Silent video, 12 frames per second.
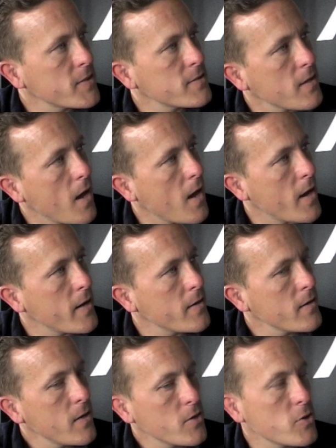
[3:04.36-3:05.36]
the side,
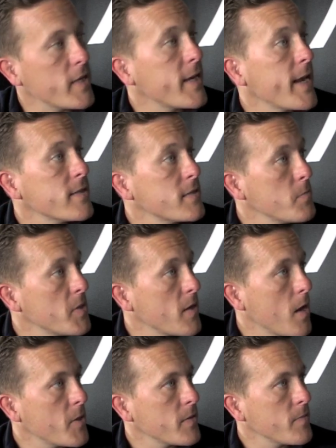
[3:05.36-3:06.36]
so they can't see me
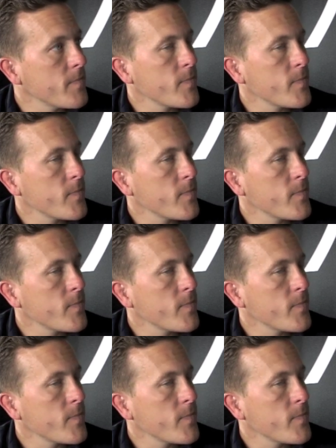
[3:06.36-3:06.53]
coming.